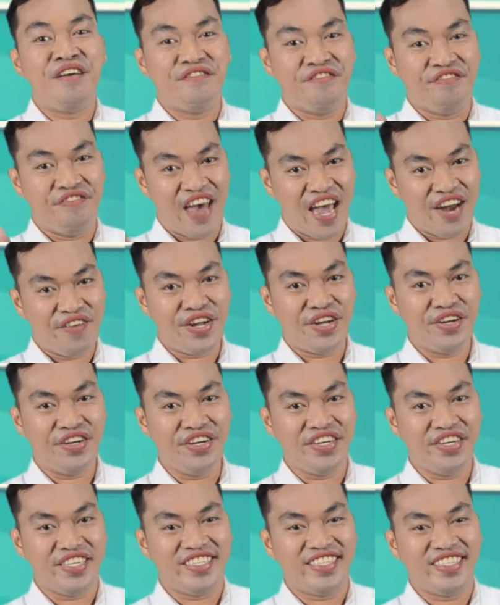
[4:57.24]
Very
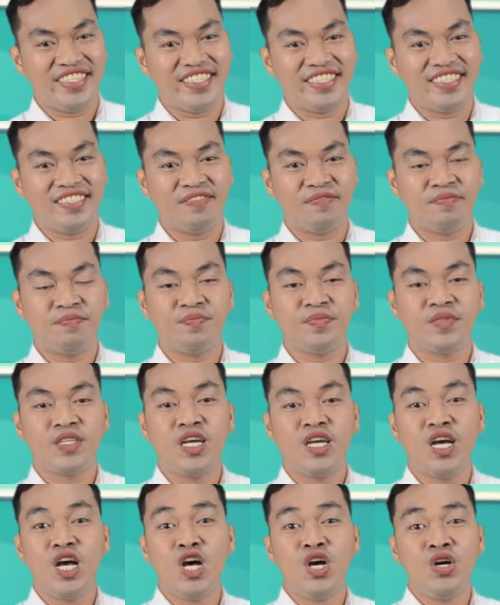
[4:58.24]
good.
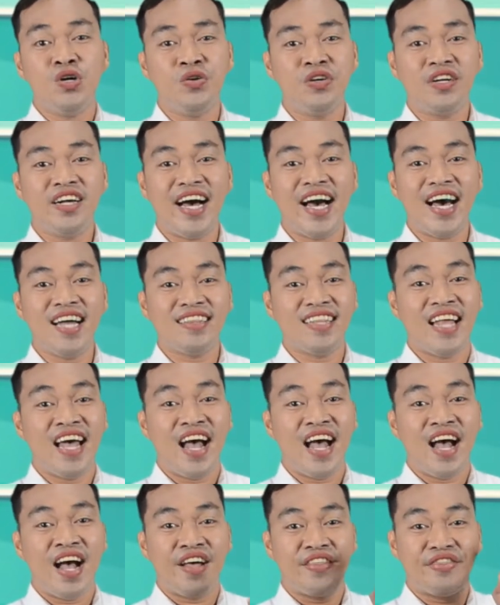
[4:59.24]
Who got
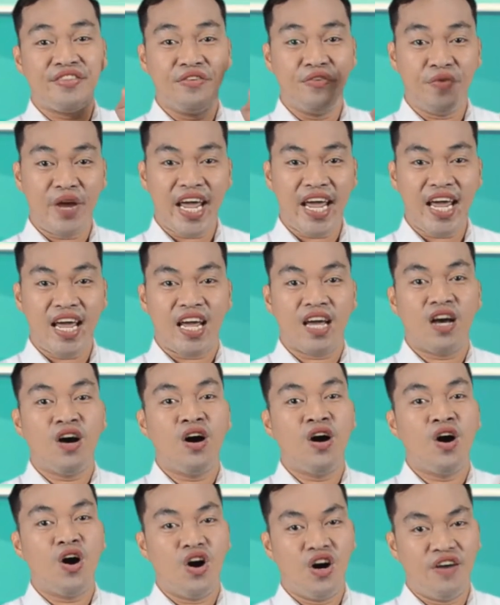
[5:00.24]
3
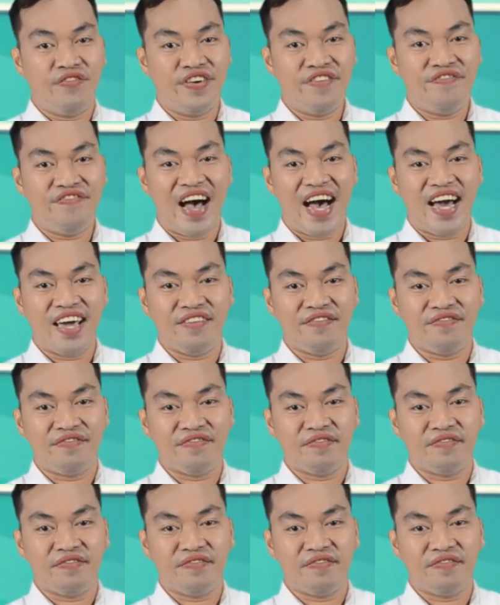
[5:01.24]
over 5.